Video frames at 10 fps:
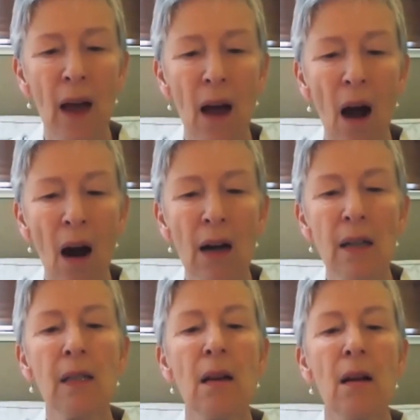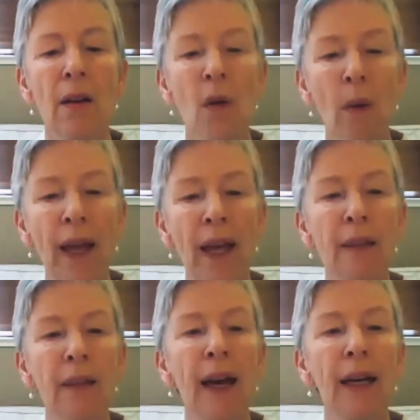Arts are the way
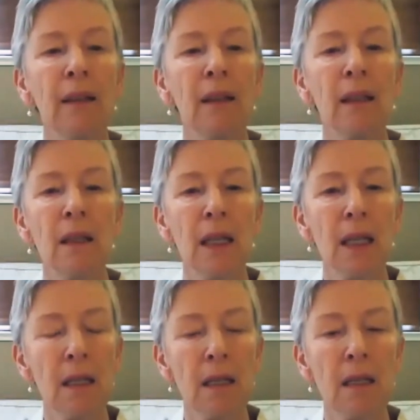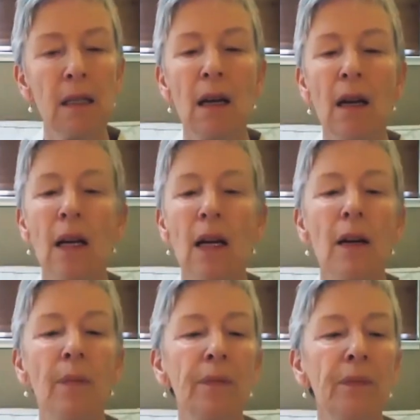that this
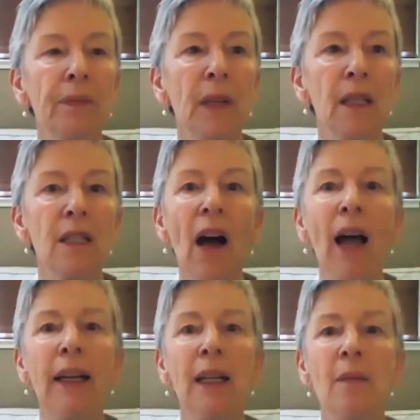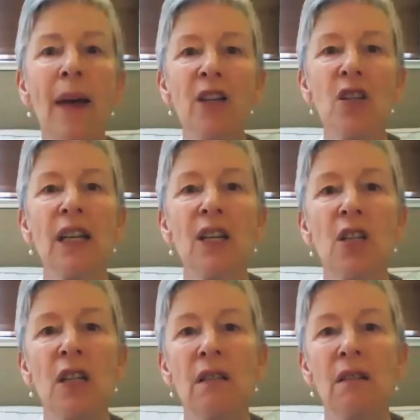divine
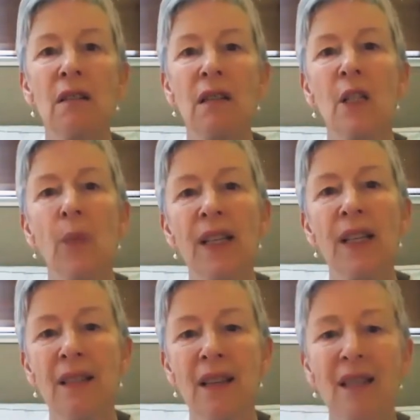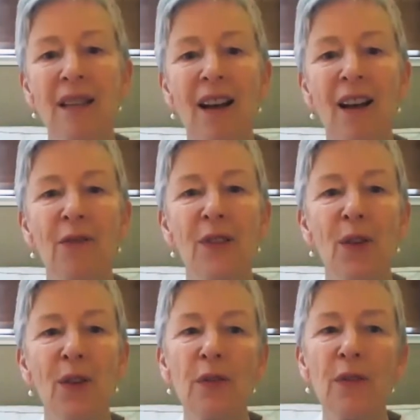imagination expresses itself.
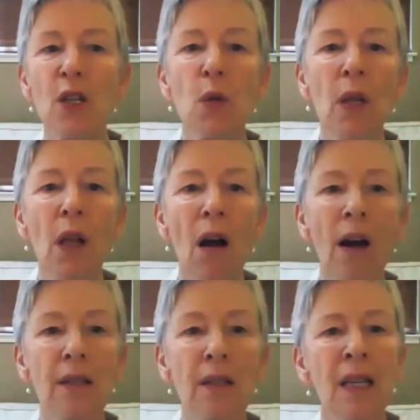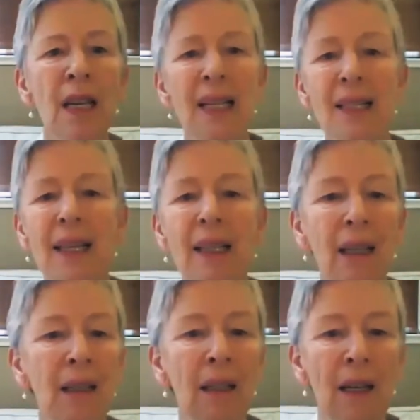So the visual arts,
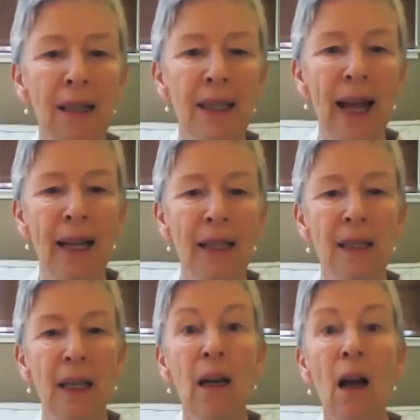singing, dancing,